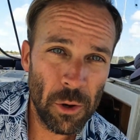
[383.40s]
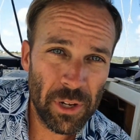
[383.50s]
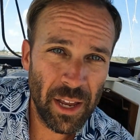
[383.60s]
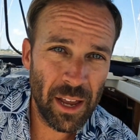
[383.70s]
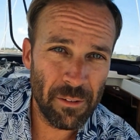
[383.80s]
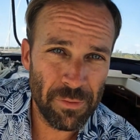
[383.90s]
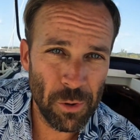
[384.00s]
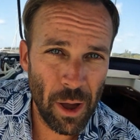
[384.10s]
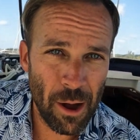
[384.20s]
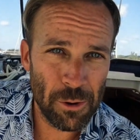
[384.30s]
Okay, a
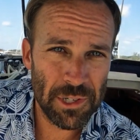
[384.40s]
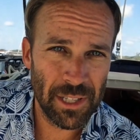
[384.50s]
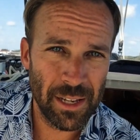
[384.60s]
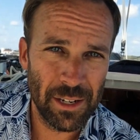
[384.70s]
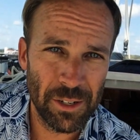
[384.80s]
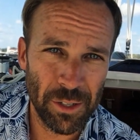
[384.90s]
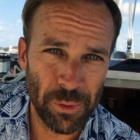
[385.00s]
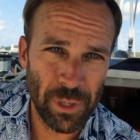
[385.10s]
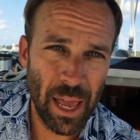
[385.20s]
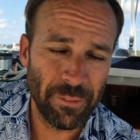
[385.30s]
few hours later and
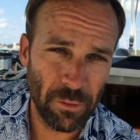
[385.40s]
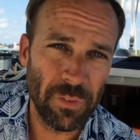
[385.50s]
we have it